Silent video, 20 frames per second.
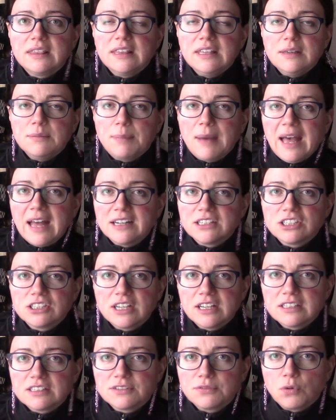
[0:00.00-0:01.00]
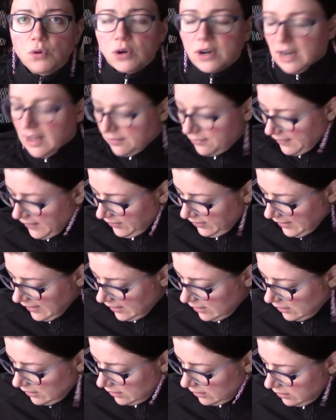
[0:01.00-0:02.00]
the patch test for it, I found
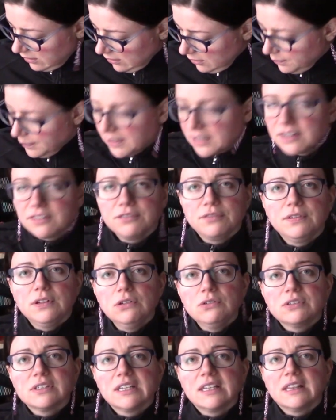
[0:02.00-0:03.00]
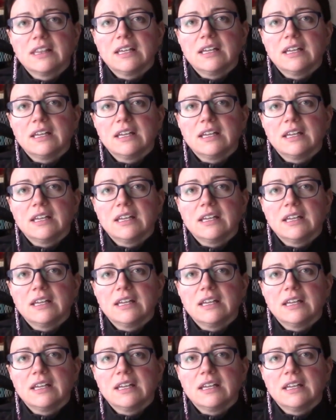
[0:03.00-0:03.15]
that a little bit confusing,